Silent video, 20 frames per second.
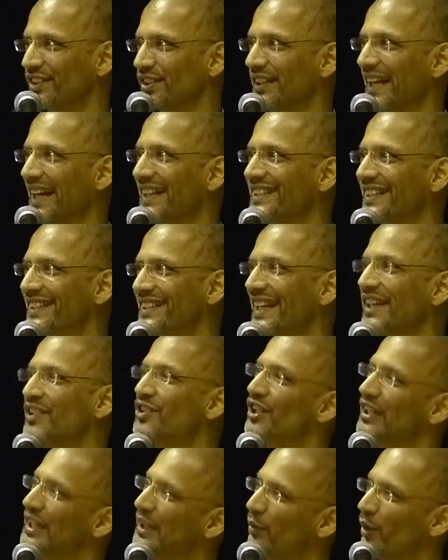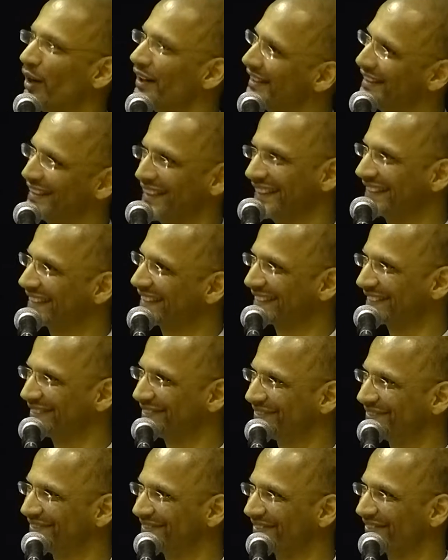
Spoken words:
So that's essentially what it is.